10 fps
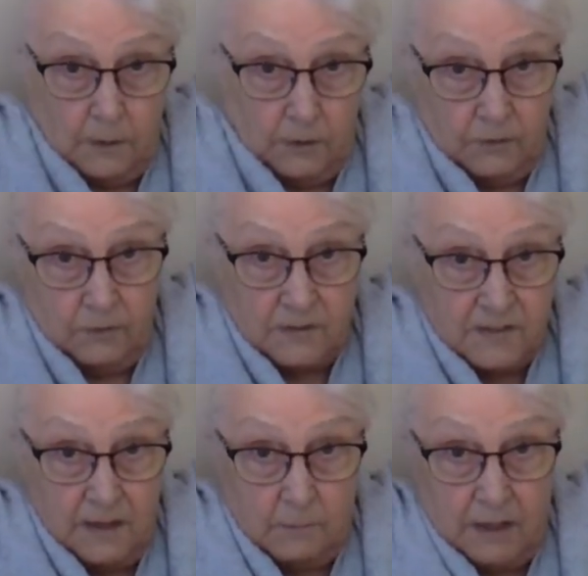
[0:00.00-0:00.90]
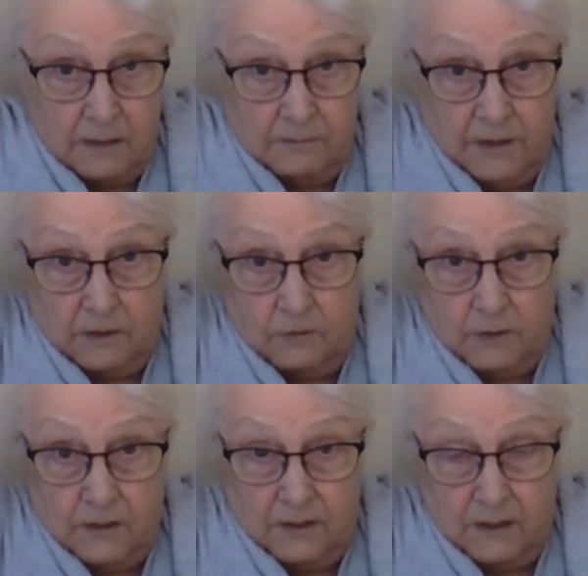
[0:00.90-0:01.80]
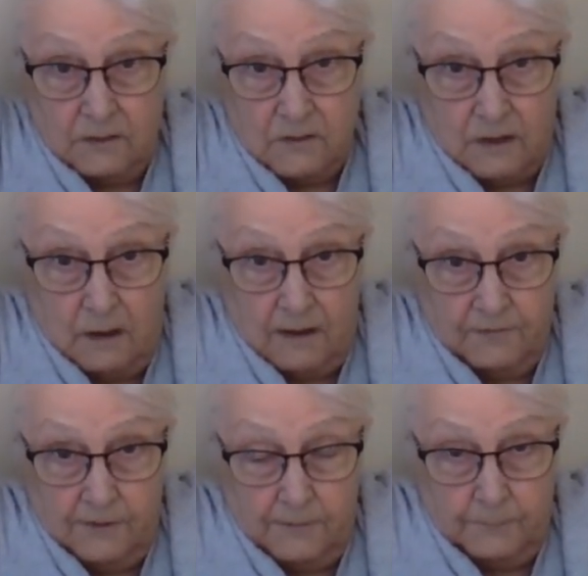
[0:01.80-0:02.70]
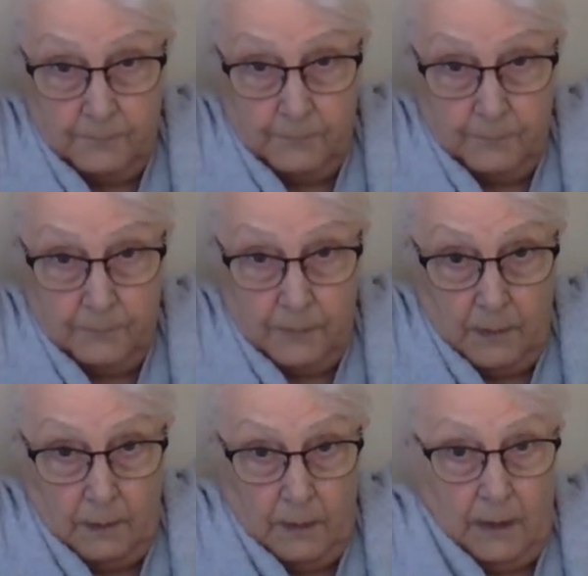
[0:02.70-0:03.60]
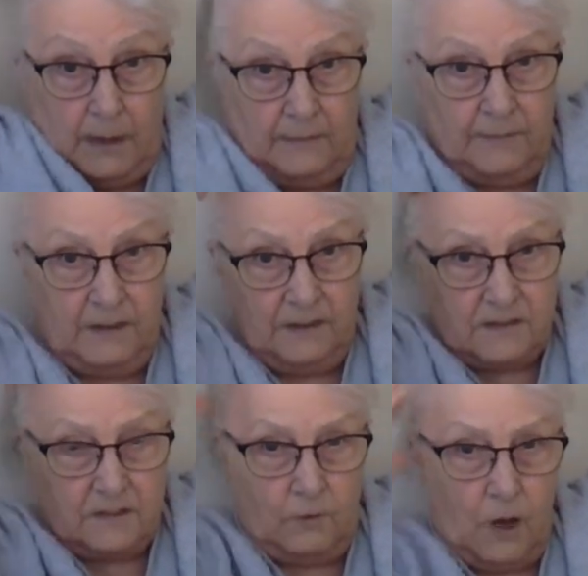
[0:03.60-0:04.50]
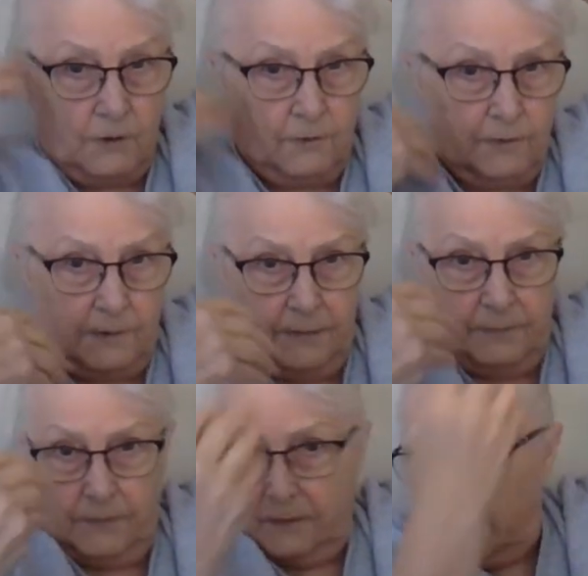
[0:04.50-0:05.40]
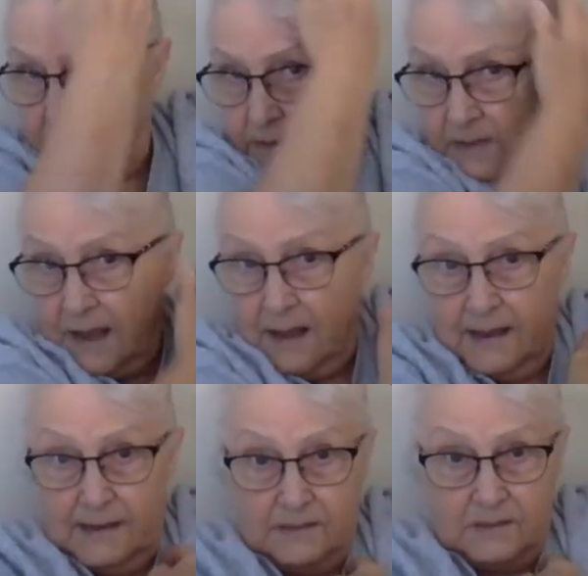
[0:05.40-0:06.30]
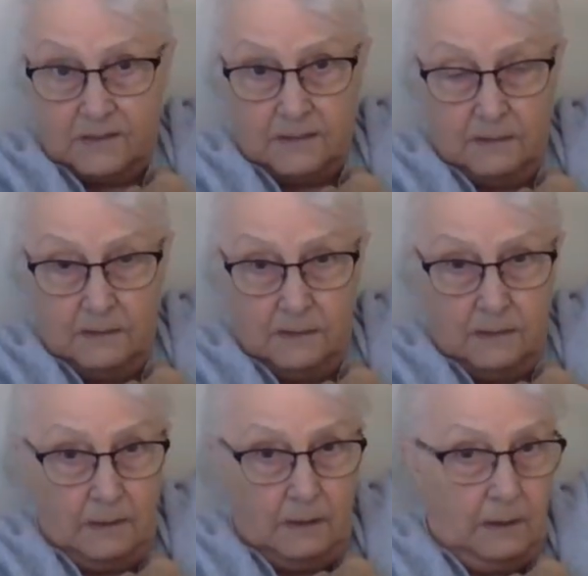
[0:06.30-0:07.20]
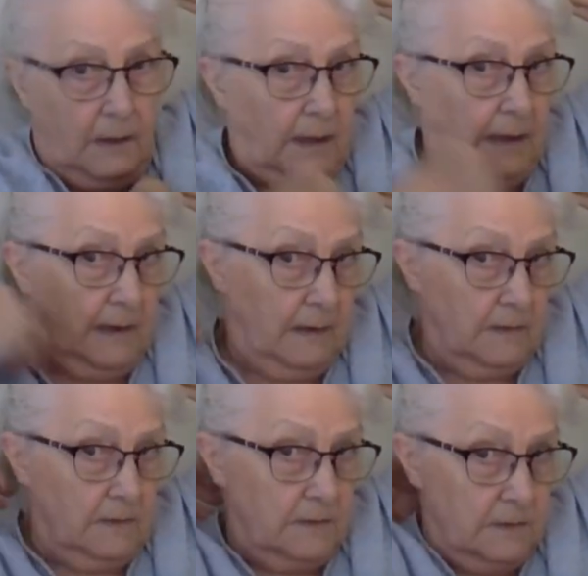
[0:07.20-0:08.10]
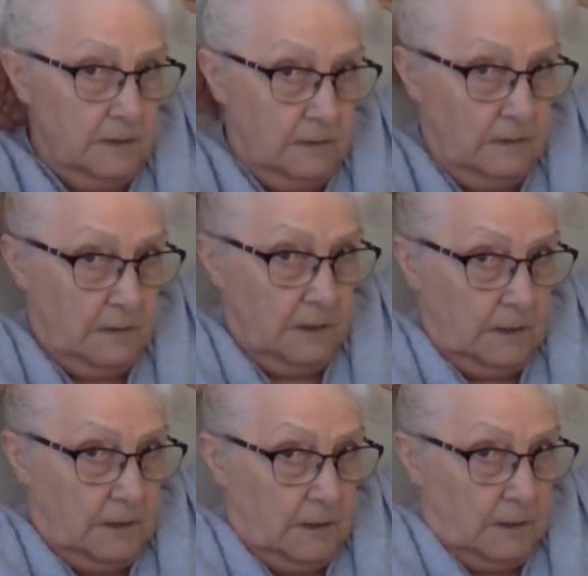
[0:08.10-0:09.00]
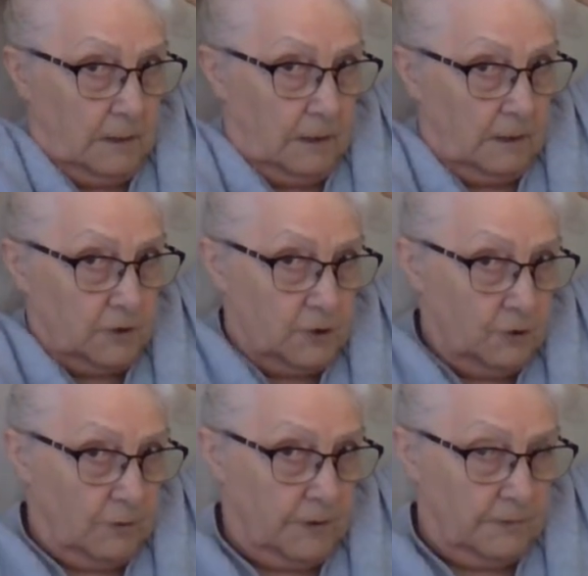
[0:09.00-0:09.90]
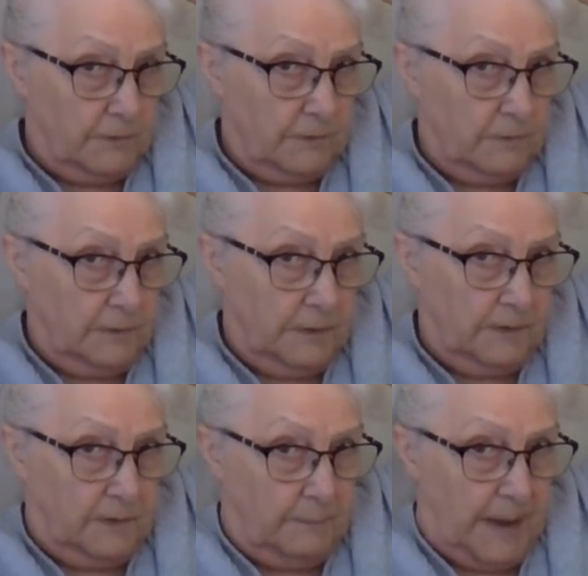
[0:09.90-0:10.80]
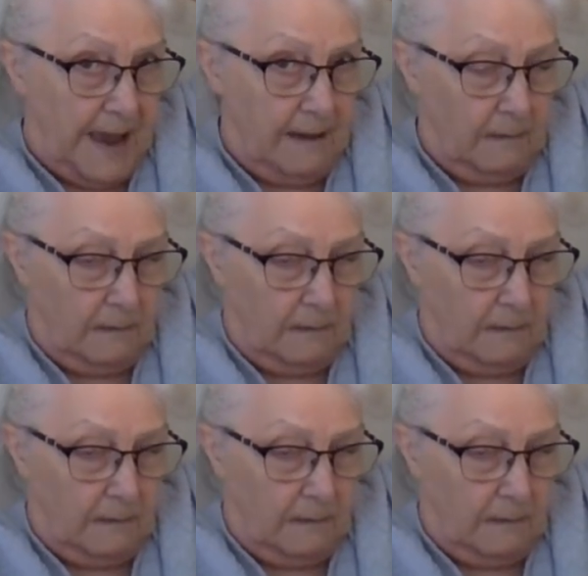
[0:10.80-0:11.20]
do the same kind of thing. You cut the ends off, and then it's longer in the sides and shorter in the back.